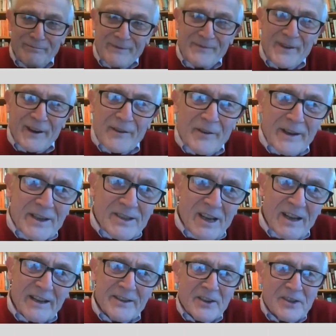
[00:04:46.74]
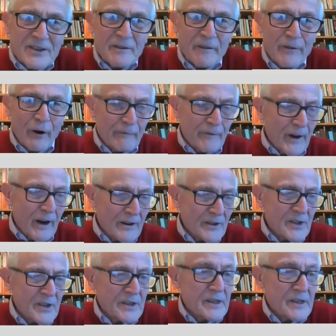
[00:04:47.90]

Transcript: it isn't a foreign virus, it's an